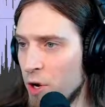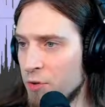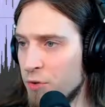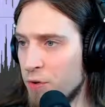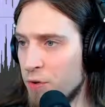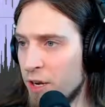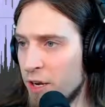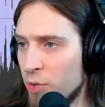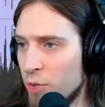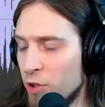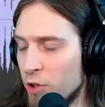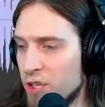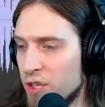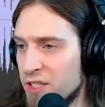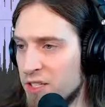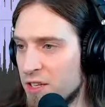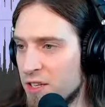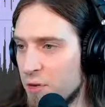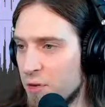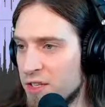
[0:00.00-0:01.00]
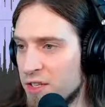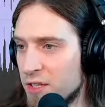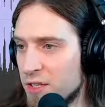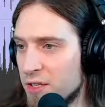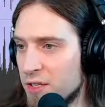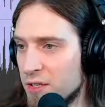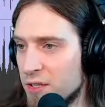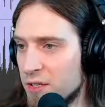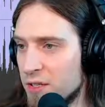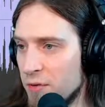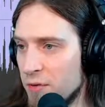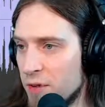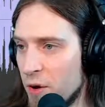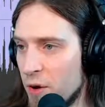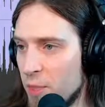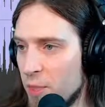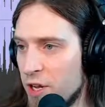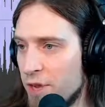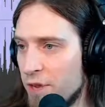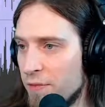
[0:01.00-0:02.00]
to enable hysteresis so that
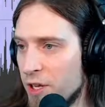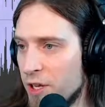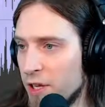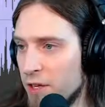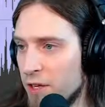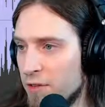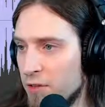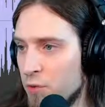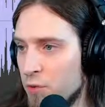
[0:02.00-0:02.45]
we have like